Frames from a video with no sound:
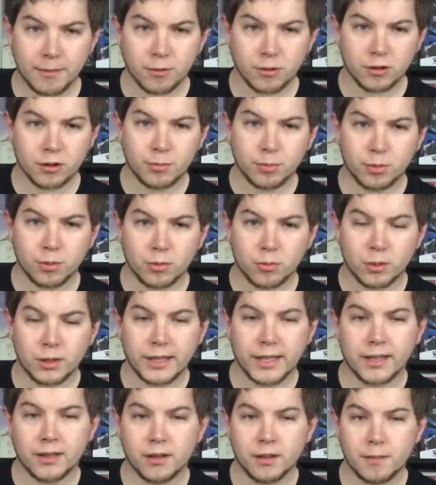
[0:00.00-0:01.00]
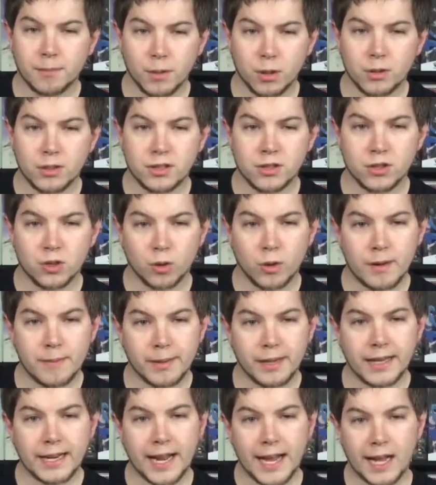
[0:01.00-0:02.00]
group would get the most
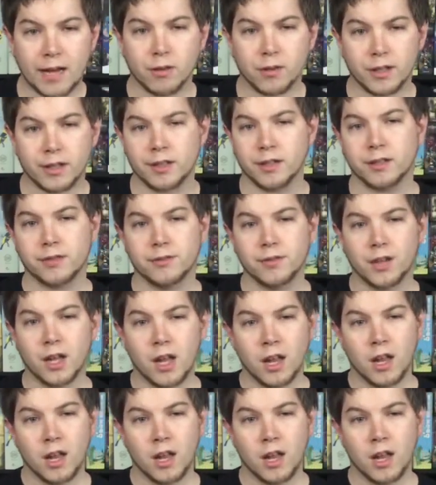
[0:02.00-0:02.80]
enjoyment out of